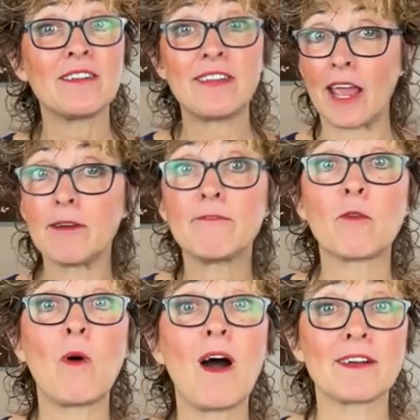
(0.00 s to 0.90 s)
take them
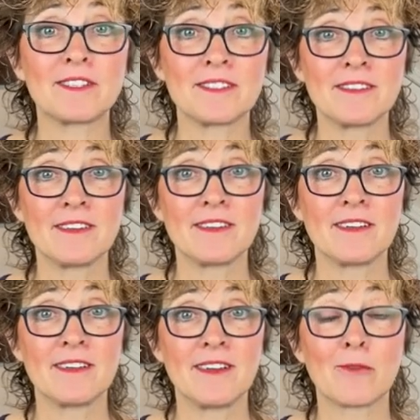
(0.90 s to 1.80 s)
for walks,
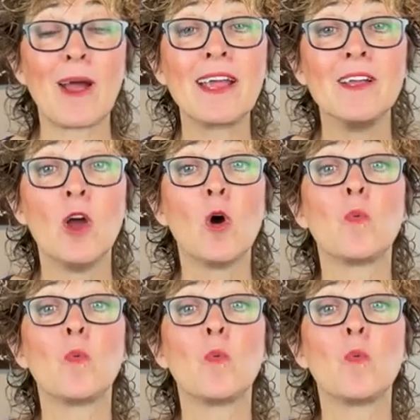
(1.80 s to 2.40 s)
right?